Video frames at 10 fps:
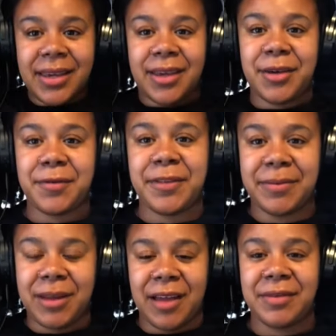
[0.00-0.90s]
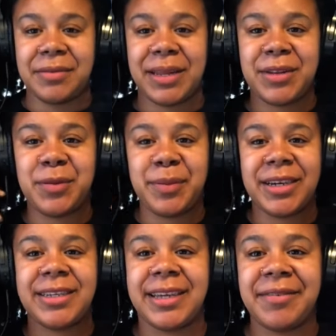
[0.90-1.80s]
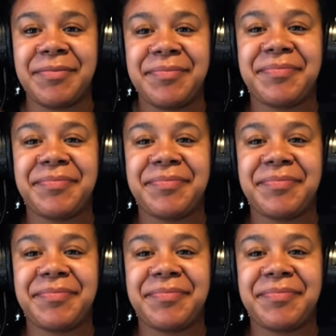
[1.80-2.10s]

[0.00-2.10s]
Hopefully, I'm not having a mental breakdown.